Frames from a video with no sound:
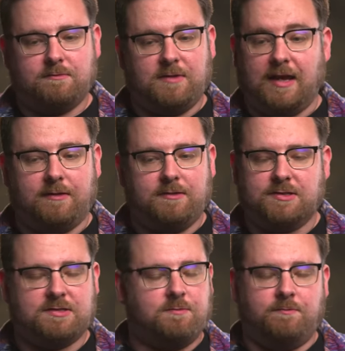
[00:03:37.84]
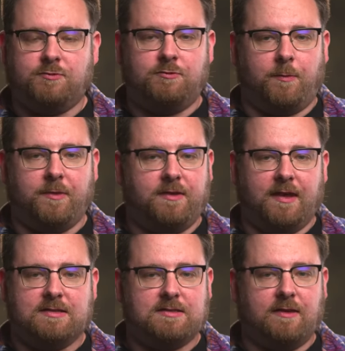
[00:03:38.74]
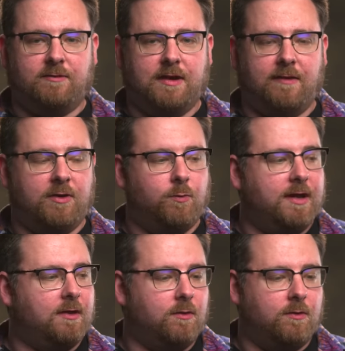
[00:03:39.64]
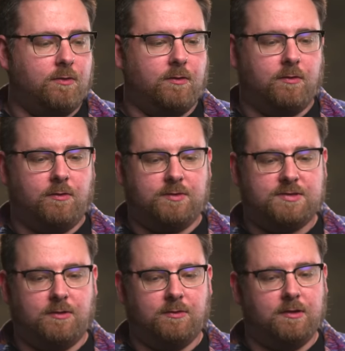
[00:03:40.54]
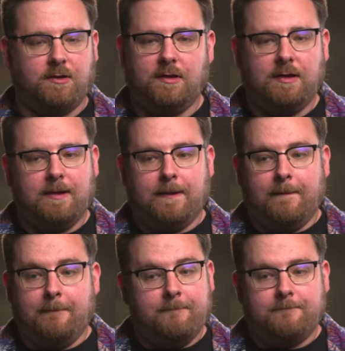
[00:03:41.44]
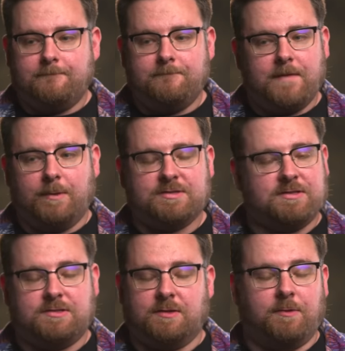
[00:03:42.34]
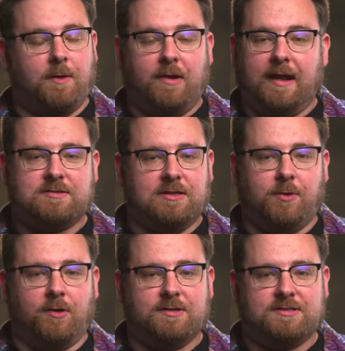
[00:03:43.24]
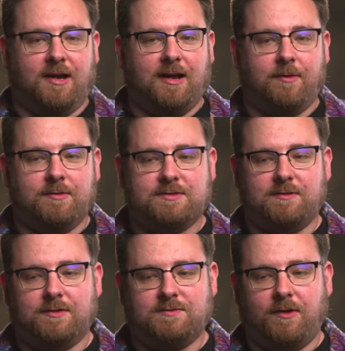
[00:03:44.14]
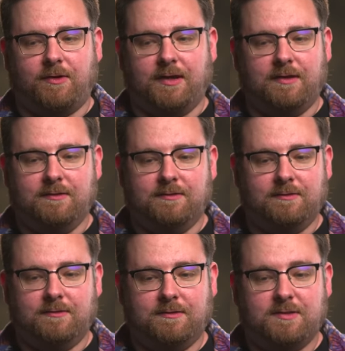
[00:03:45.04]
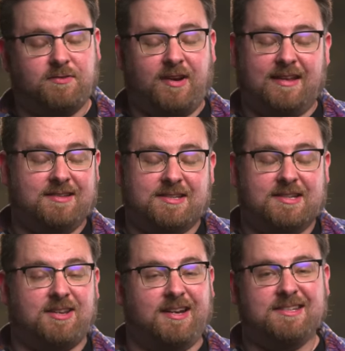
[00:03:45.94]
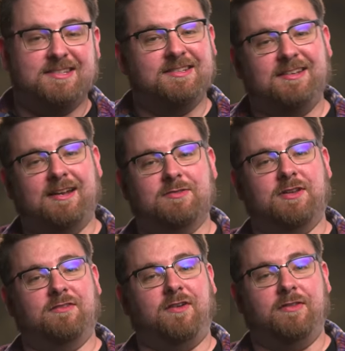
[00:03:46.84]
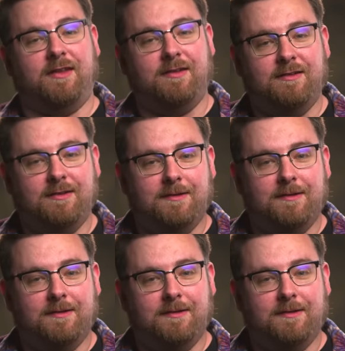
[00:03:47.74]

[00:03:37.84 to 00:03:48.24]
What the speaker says: yeah, just dropping things every week or two. And it was just an absolutely bonkers time. I was very just excited, and it was a lot of fun then.